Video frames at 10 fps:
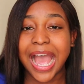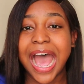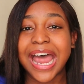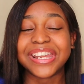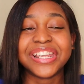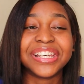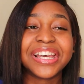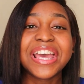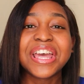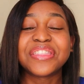And
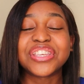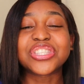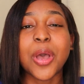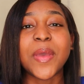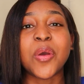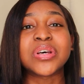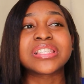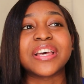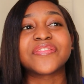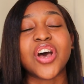this comment
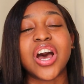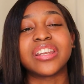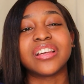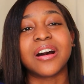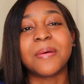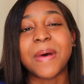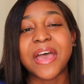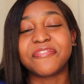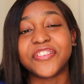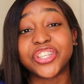was left under
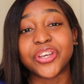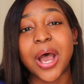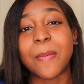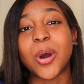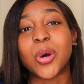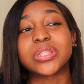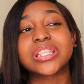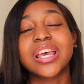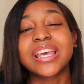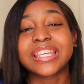my video
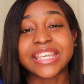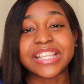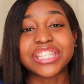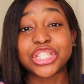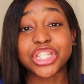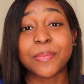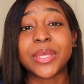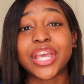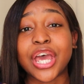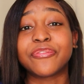about getting
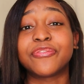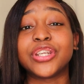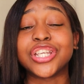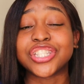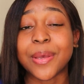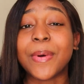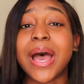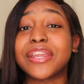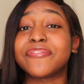Jamaican food in Japan.